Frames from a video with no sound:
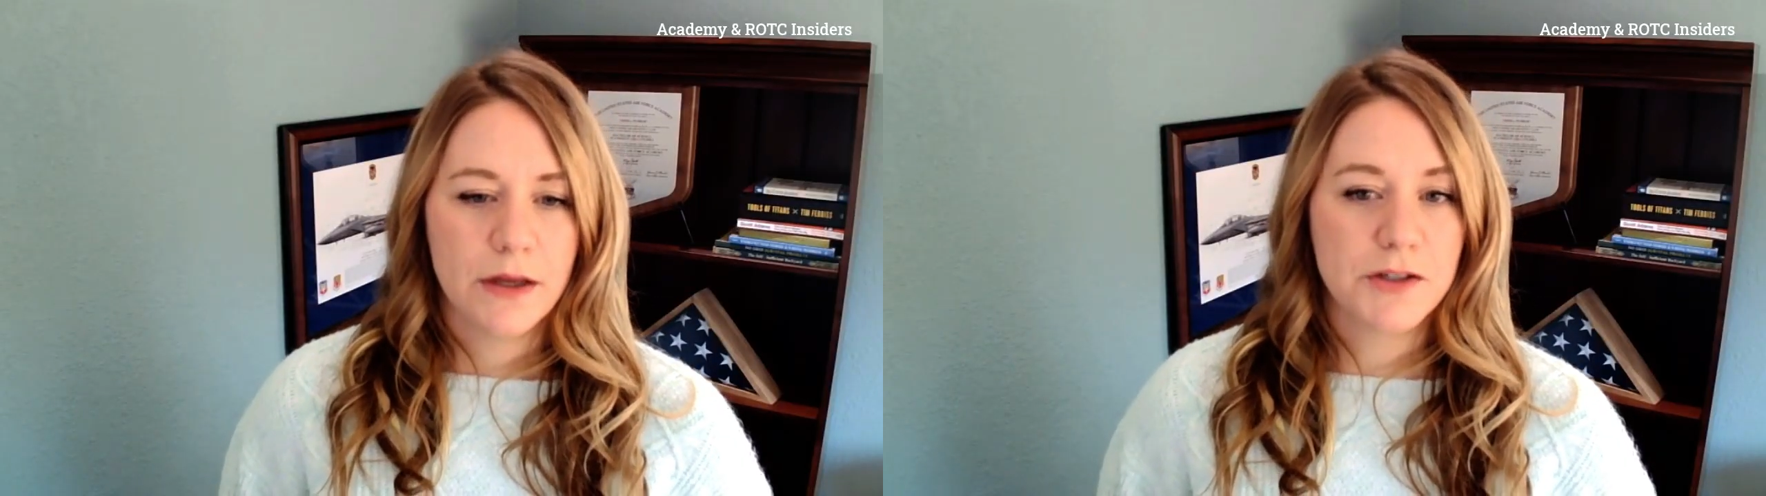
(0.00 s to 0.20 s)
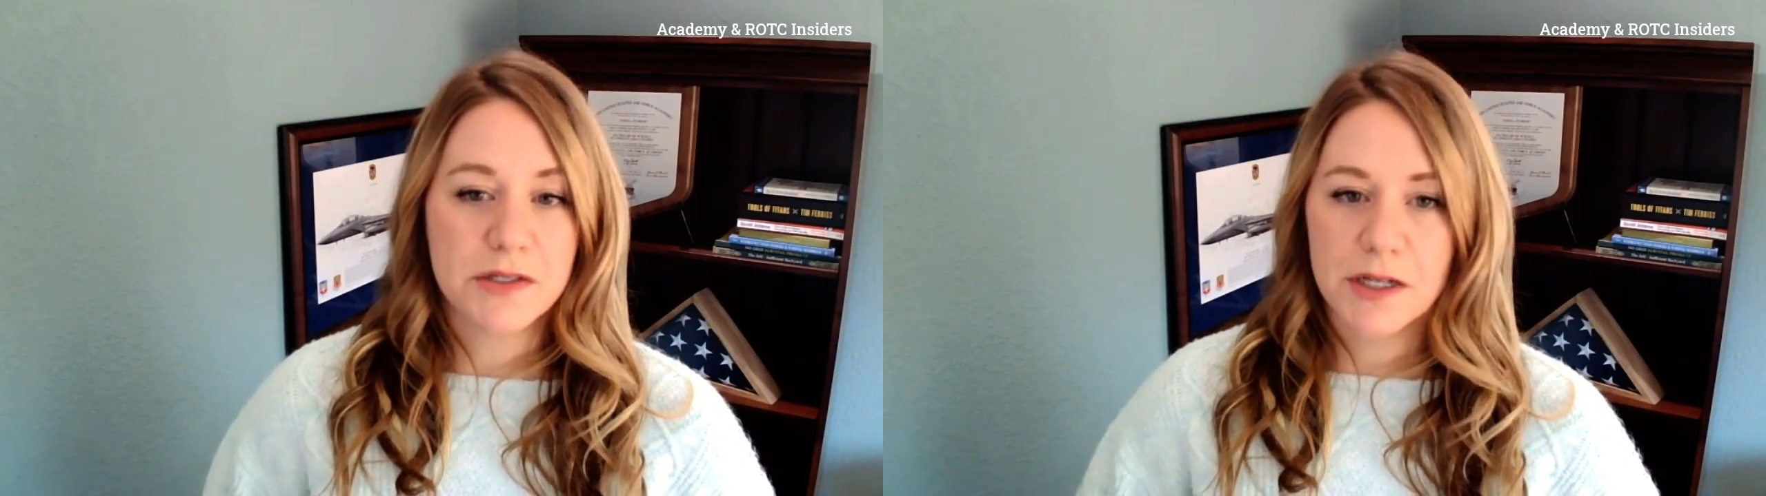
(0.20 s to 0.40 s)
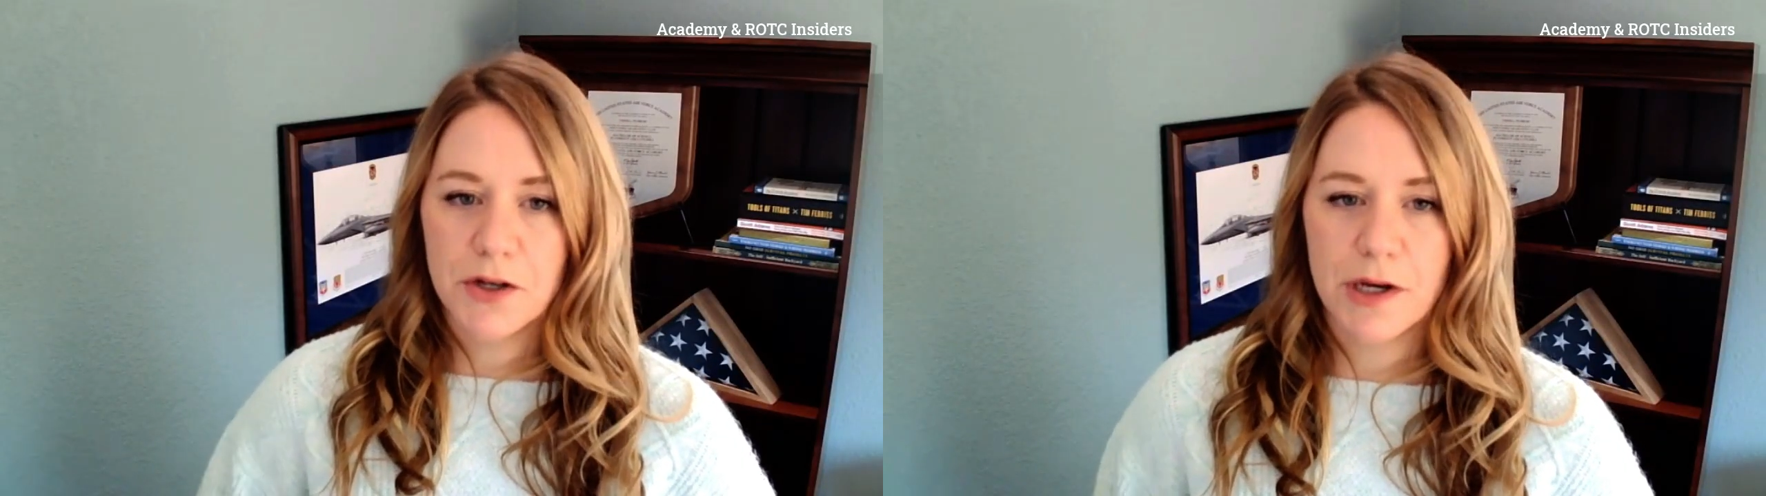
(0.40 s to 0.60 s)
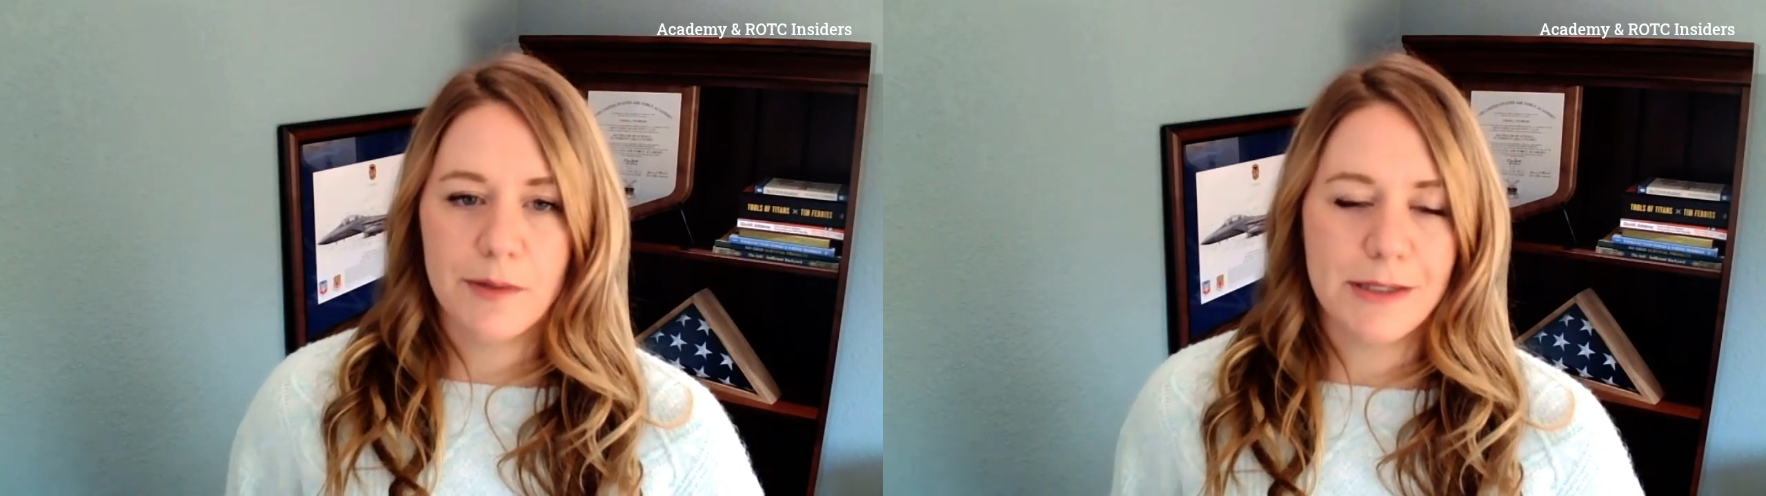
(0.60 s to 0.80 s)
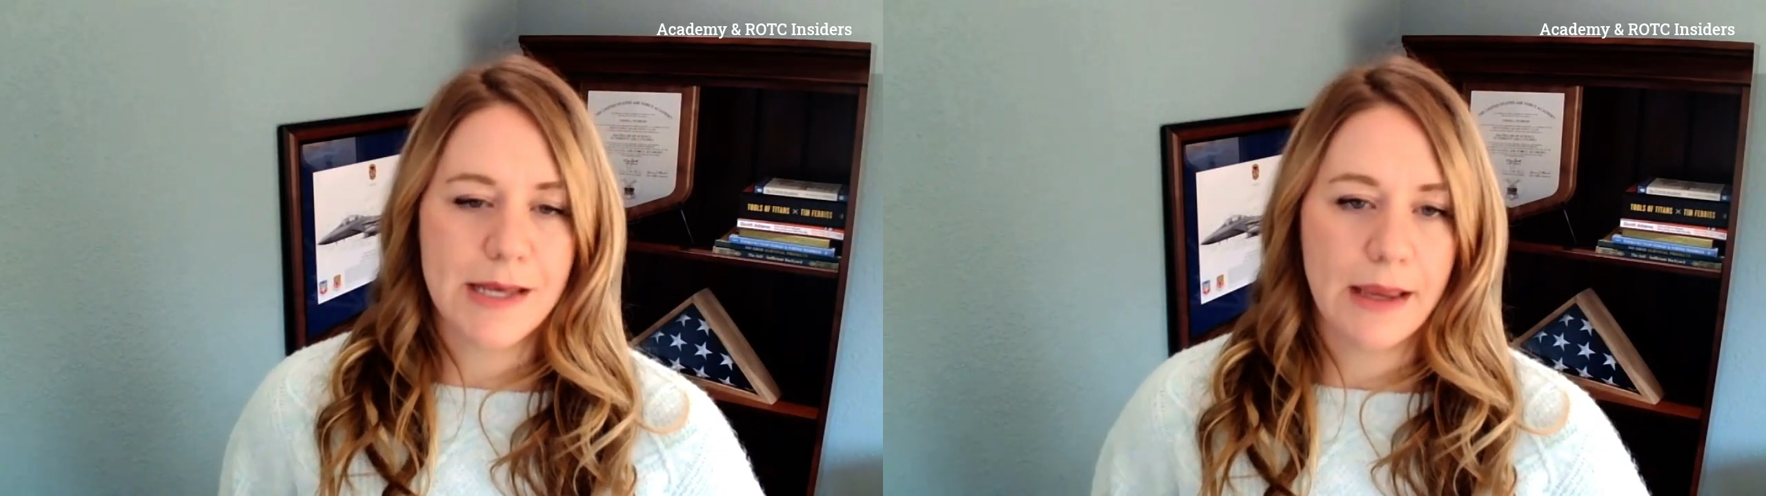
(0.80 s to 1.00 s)
just like you're going to
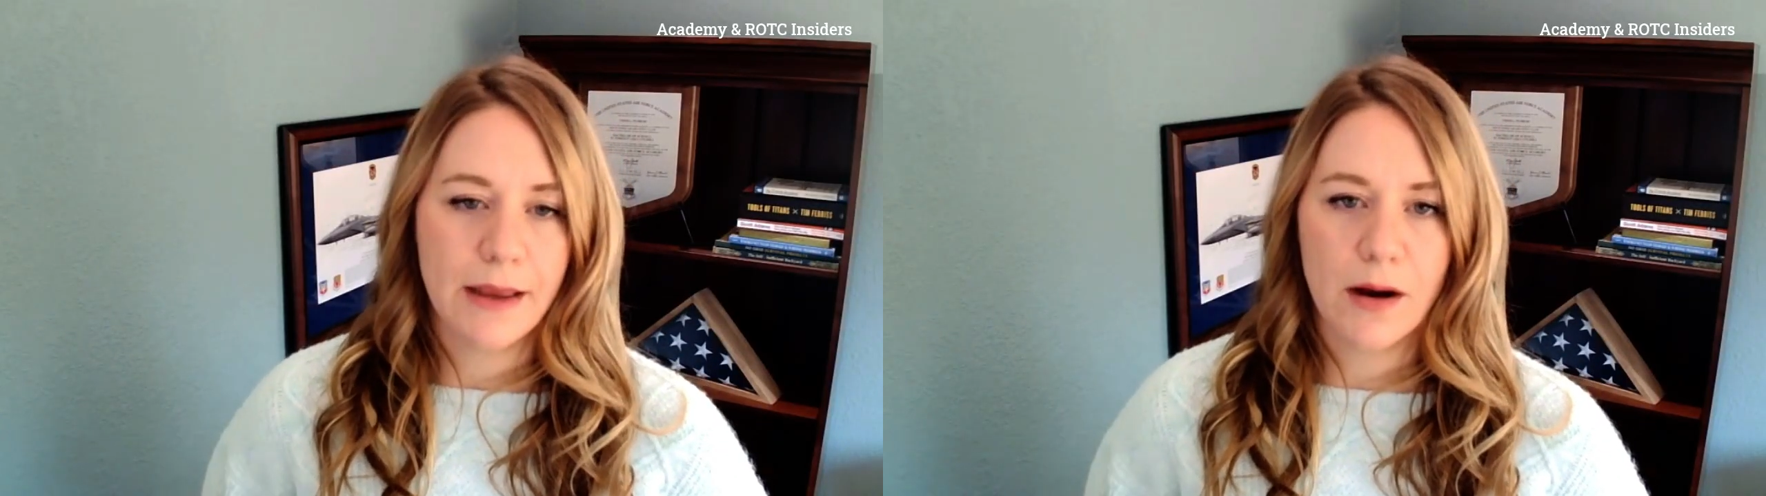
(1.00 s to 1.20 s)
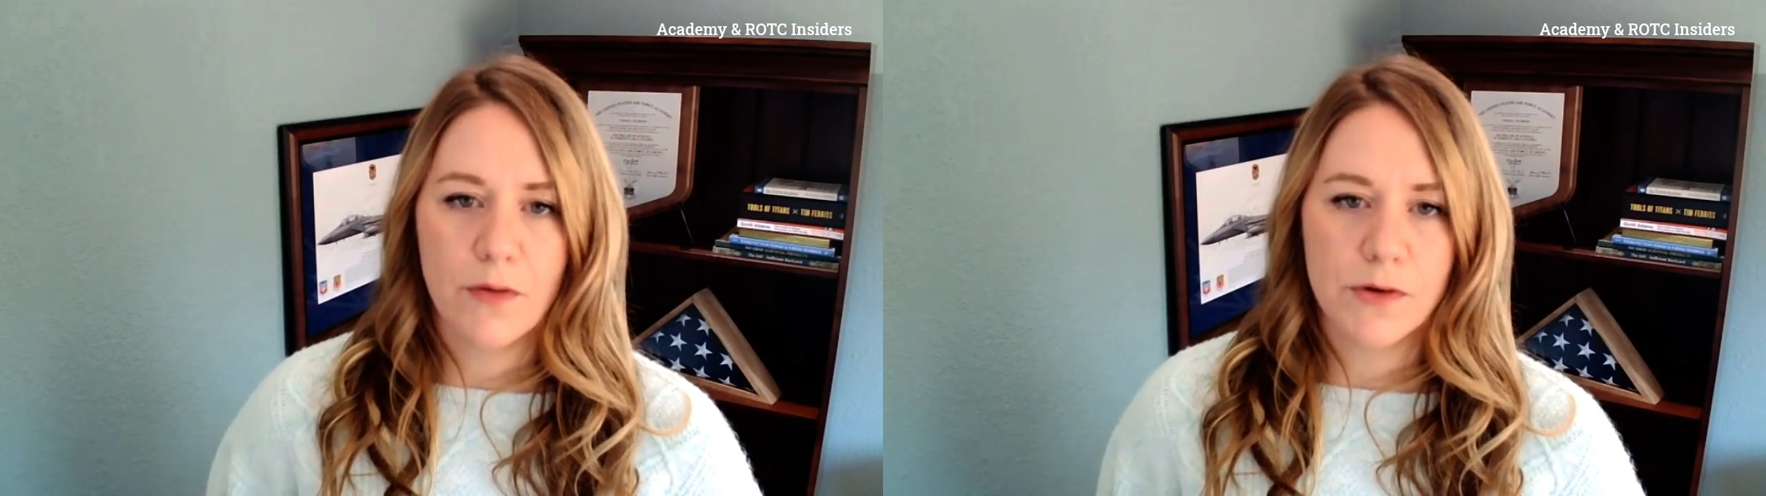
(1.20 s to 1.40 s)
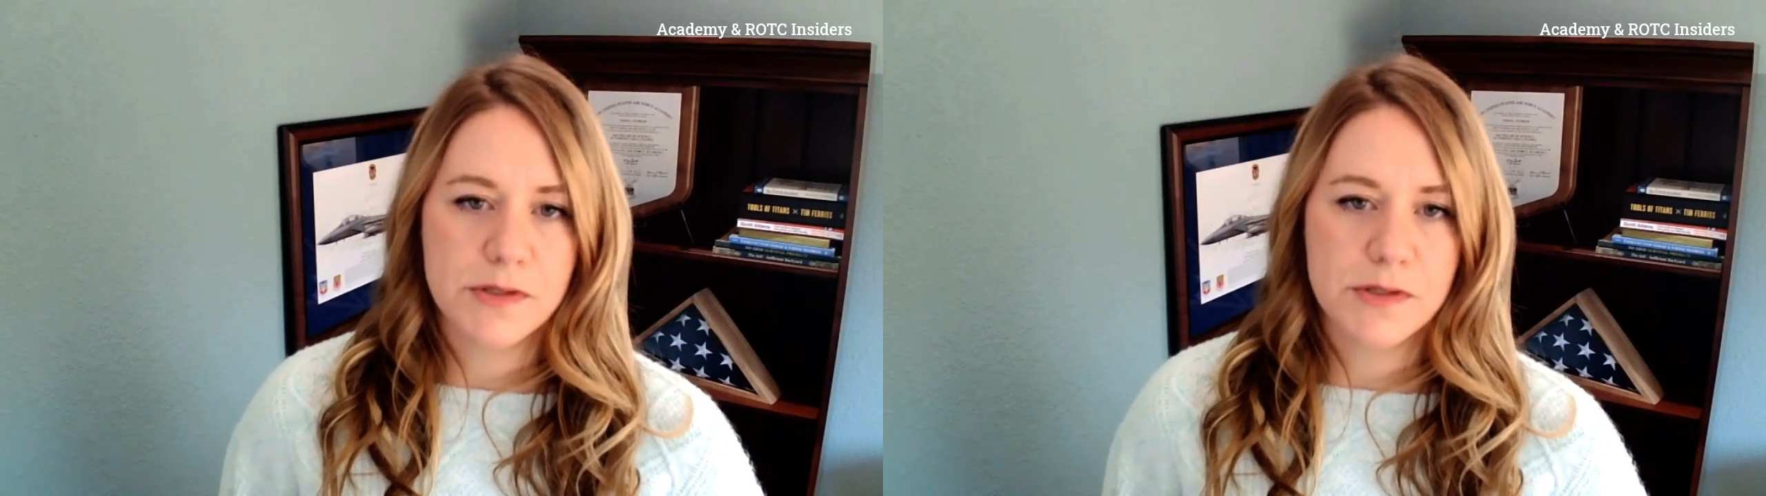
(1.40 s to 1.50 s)
be taking care of your